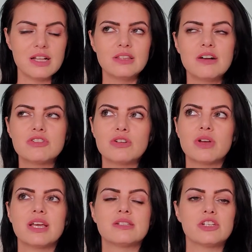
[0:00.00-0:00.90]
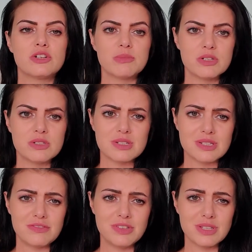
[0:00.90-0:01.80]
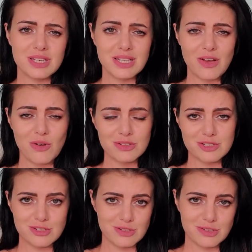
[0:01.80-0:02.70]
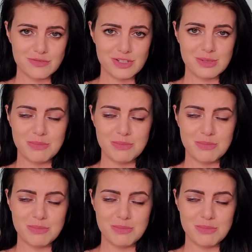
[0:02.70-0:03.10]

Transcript: I love showcasing your birds because I feel like they all deserve to